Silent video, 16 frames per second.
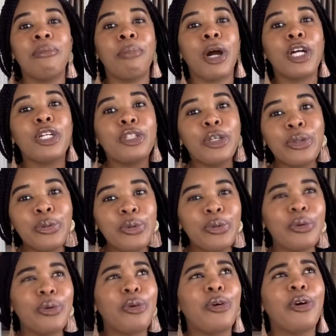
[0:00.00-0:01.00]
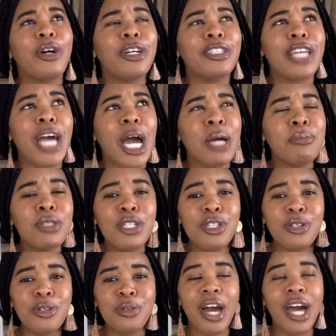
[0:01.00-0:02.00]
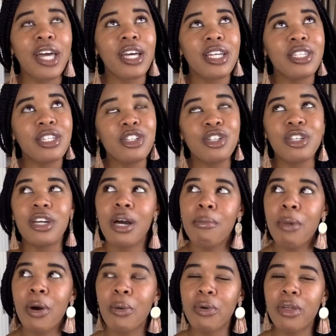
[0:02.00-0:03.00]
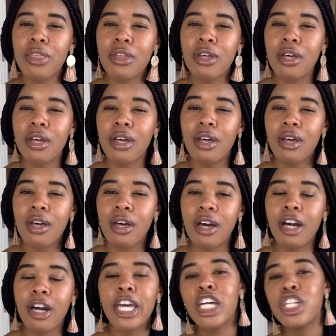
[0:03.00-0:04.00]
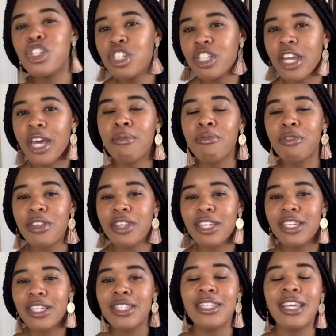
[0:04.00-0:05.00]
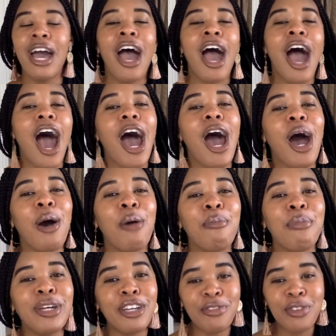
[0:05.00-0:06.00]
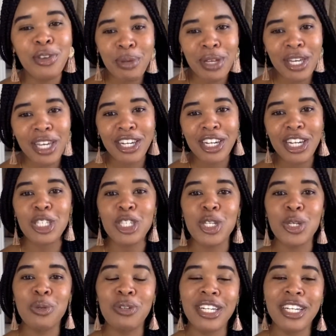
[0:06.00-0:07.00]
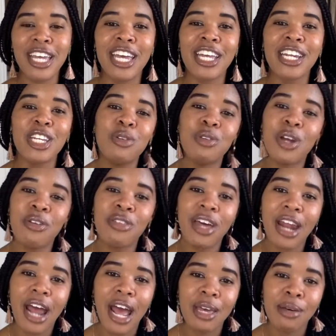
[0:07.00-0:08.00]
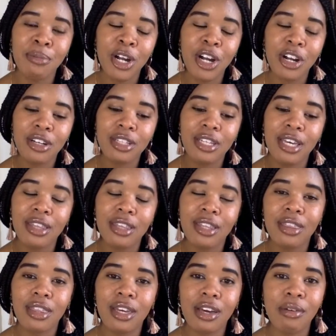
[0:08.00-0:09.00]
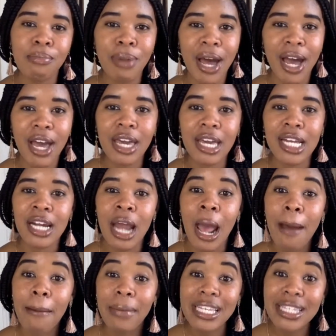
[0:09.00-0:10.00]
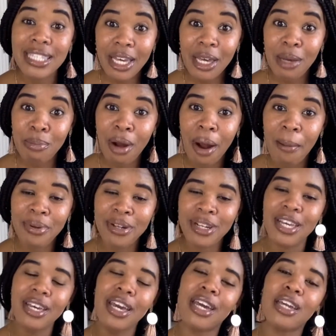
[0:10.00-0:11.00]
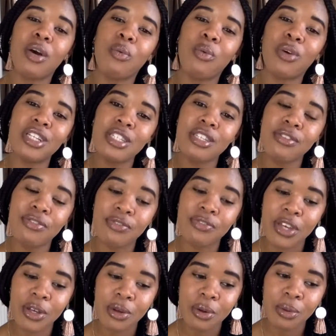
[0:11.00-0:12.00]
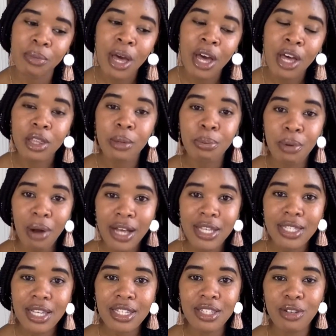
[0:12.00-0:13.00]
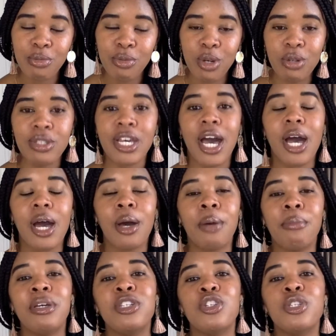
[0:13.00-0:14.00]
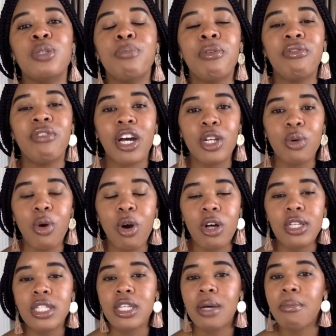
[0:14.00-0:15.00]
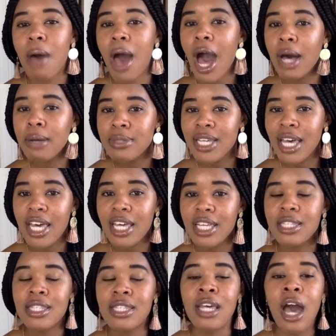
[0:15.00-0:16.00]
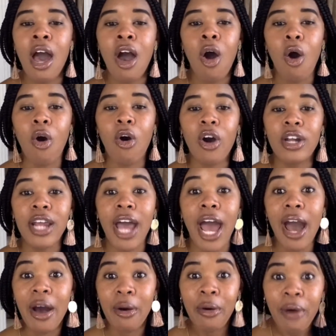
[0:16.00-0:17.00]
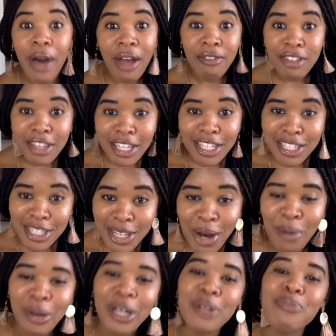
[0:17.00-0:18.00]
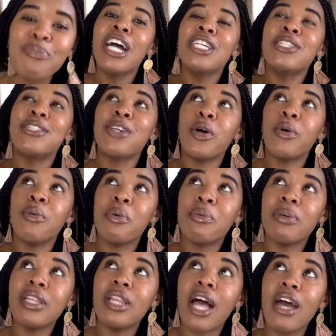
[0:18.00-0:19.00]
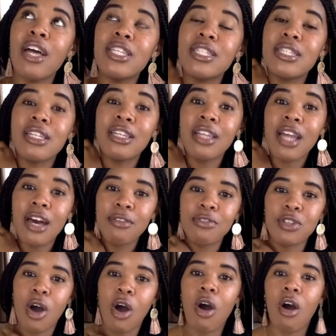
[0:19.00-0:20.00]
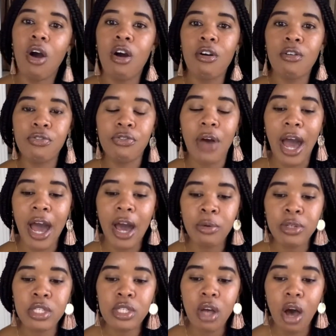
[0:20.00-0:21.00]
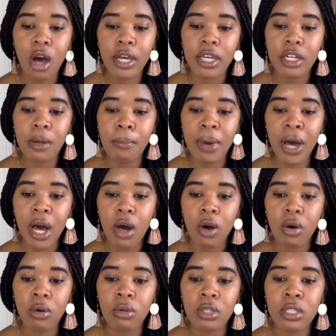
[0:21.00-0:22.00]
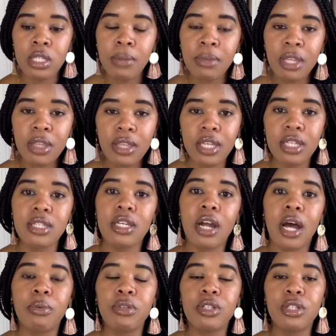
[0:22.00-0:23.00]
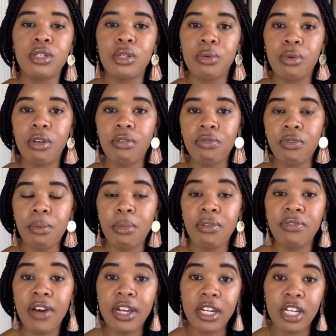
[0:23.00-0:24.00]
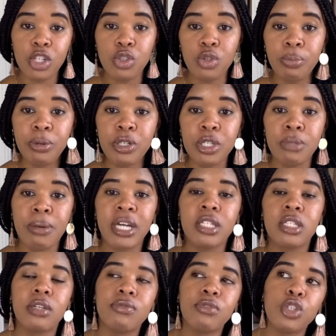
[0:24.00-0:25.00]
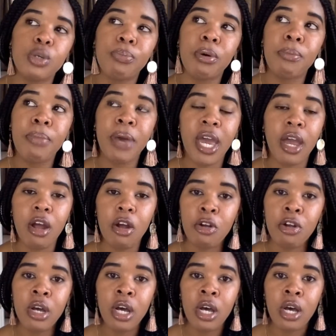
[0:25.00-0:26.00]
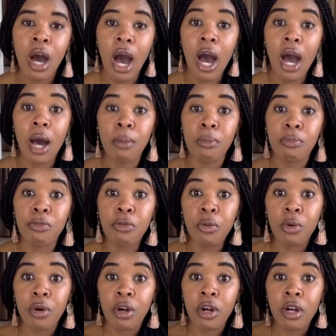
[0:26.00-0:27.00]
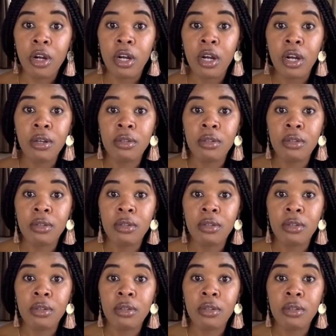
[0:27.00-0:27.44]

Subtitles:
part two or times two. I guess I should come up with a catchy name for this. But if you've been tuning in, you know that I am currently in the thick of buying my second property, and I wanted to film the process in real time and just provide you all some updates on how everything is going. So when we last left off, I was talking about some of the things that I was doing from a financial perspective to prepare for